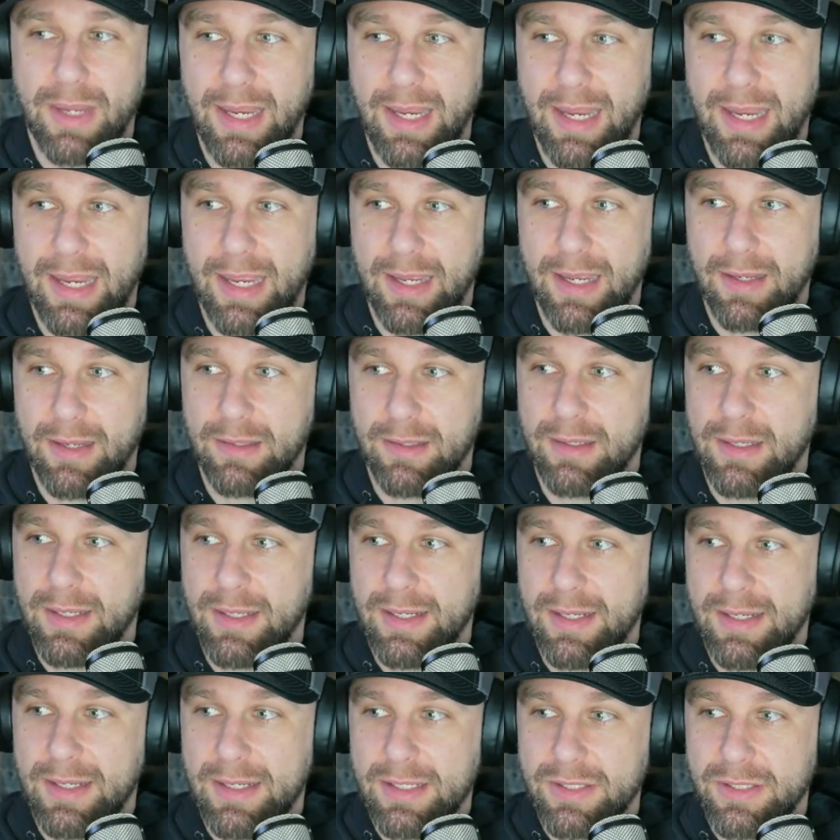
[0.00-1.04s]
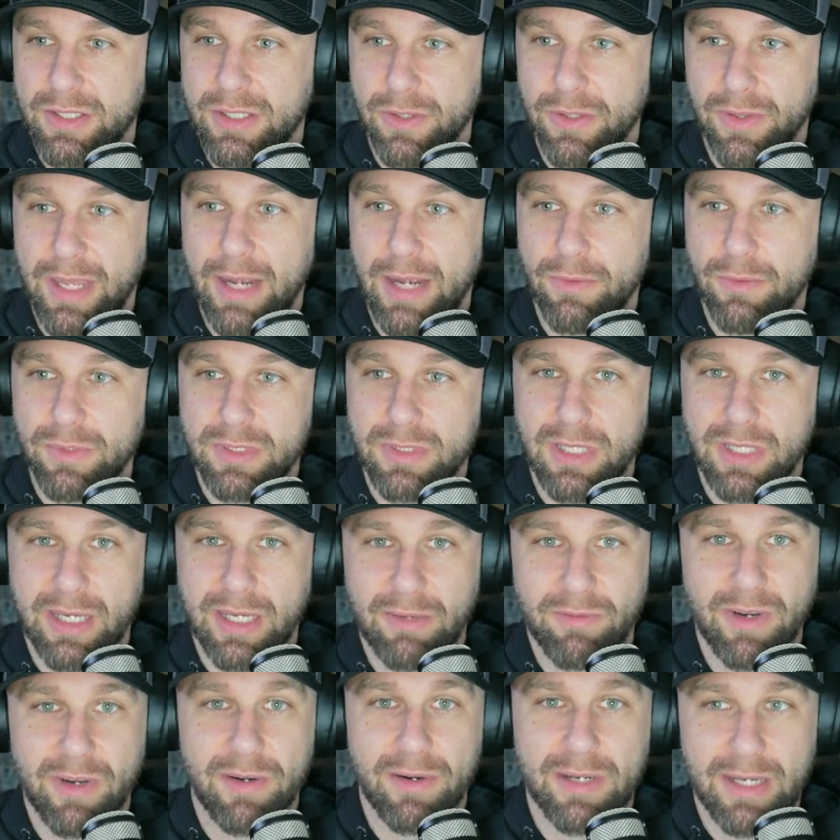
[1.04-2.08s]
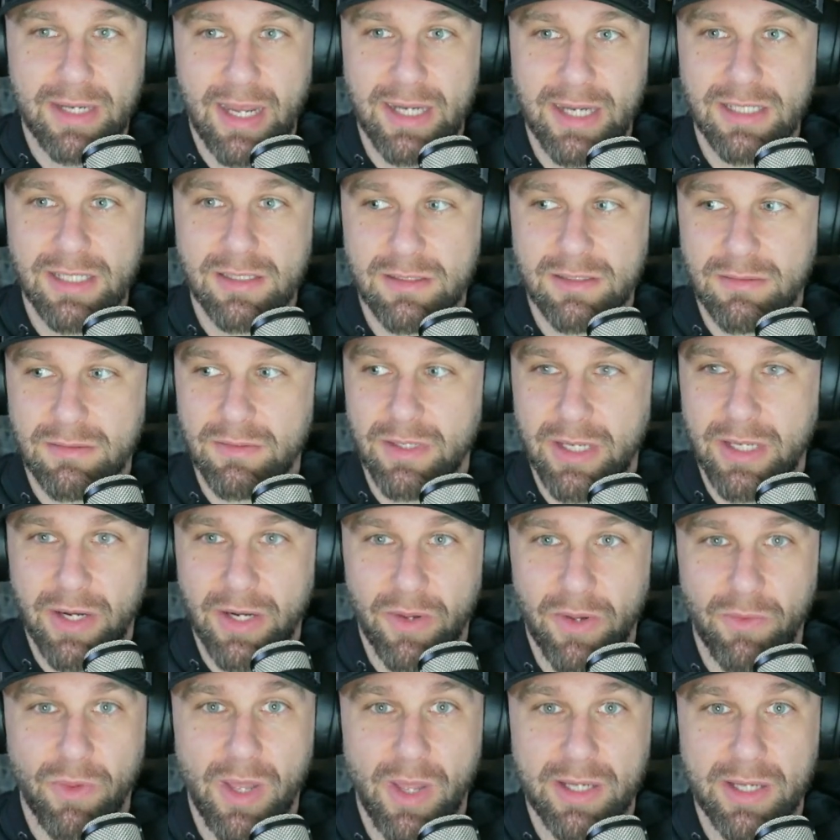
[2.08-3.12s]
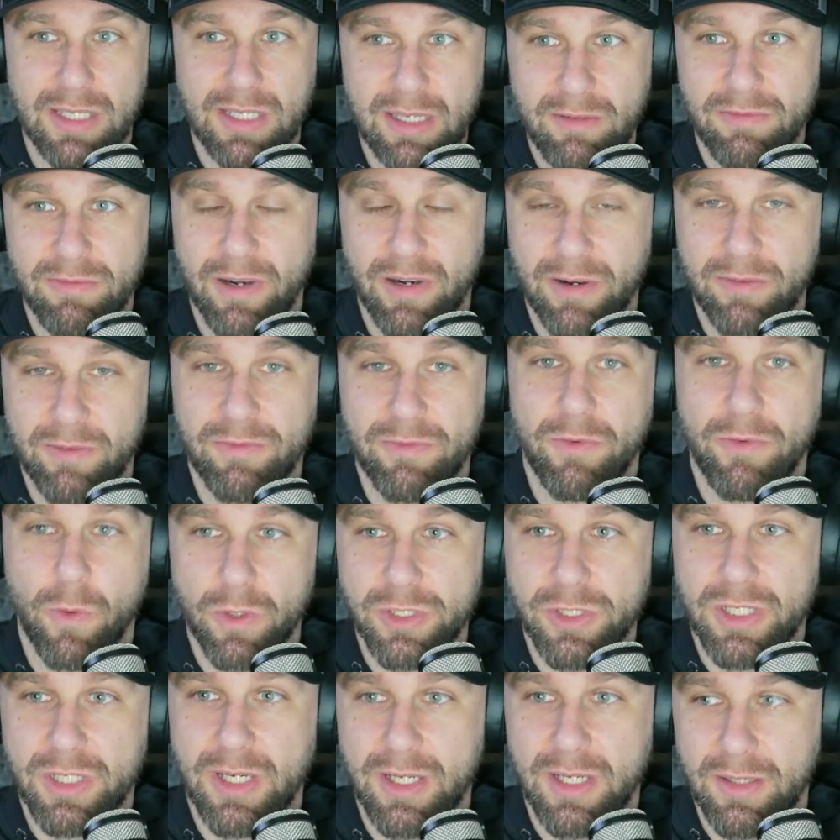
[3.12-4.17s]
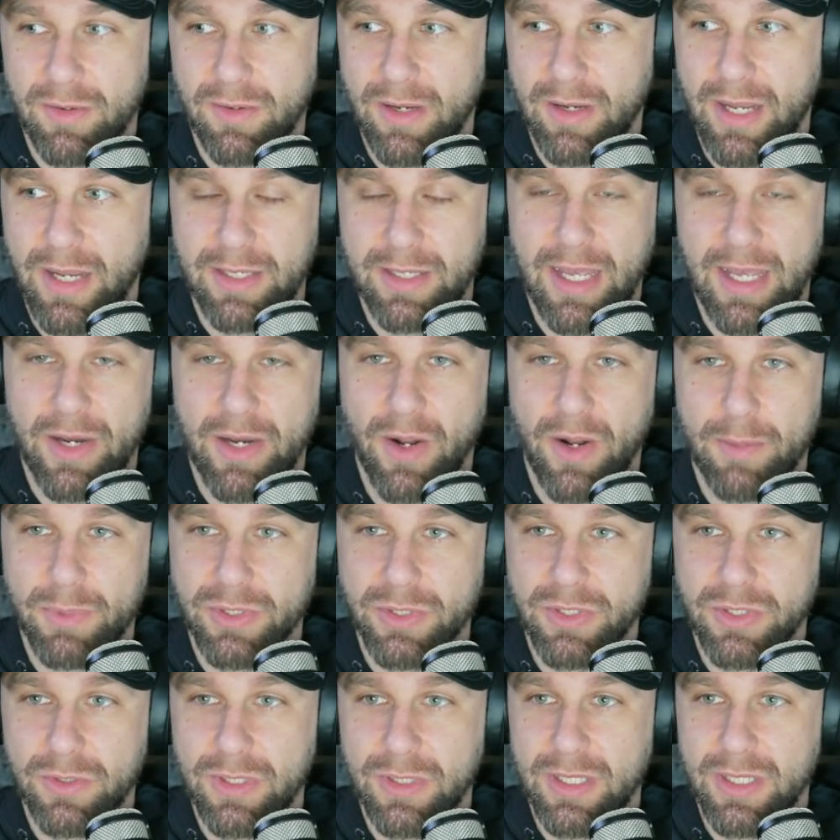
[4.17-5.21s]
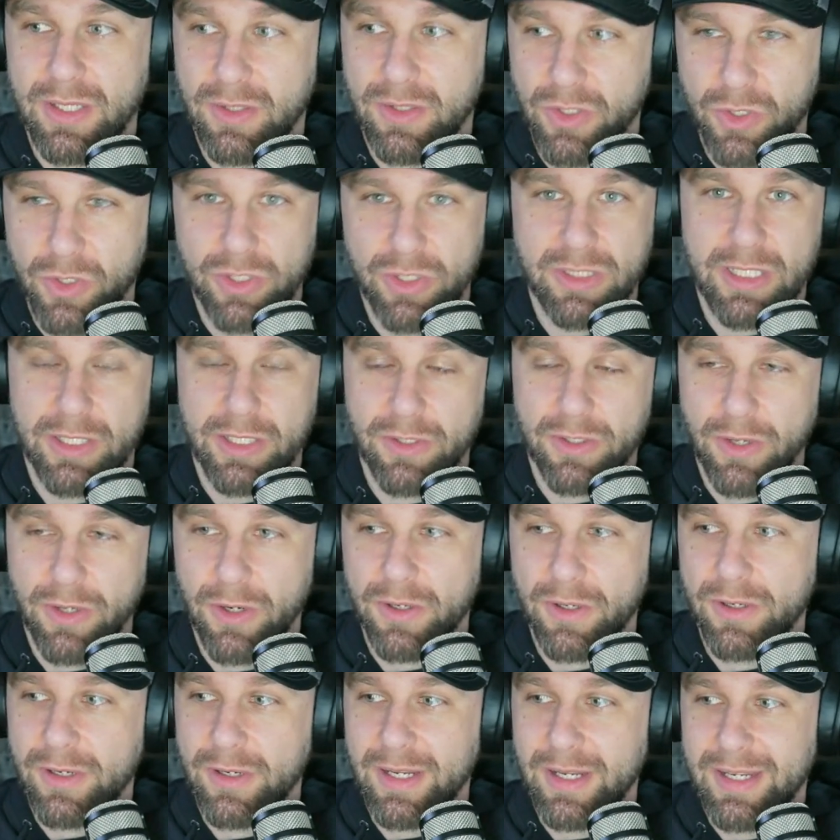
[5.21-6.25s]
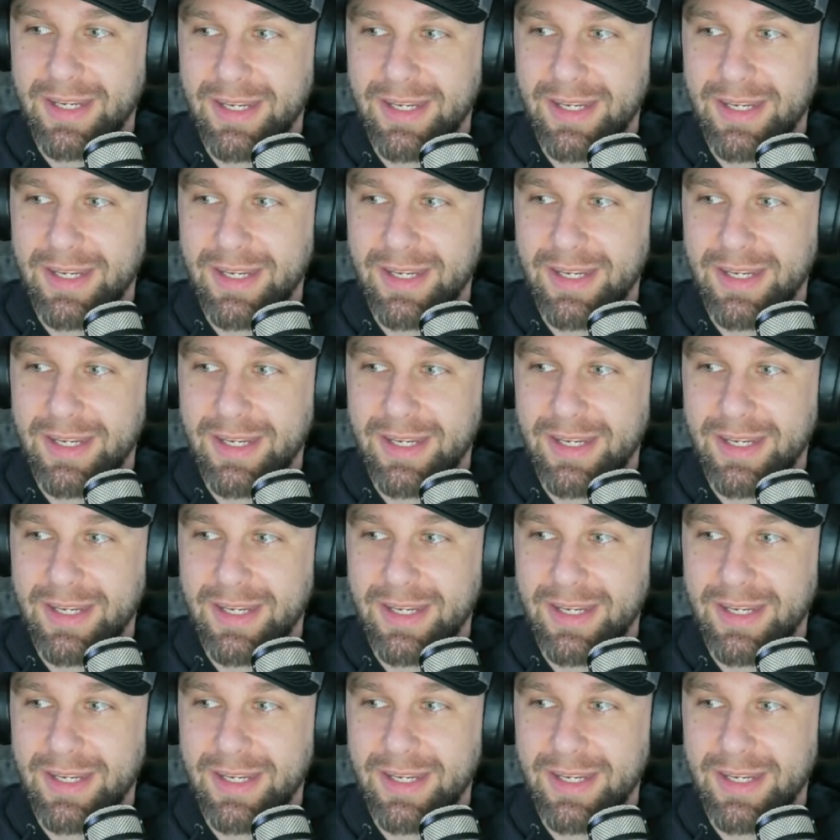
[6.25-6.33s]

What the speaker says: And so that was like very nice, you know, lucky, very fortunate, had that opportunity, a good deer herd.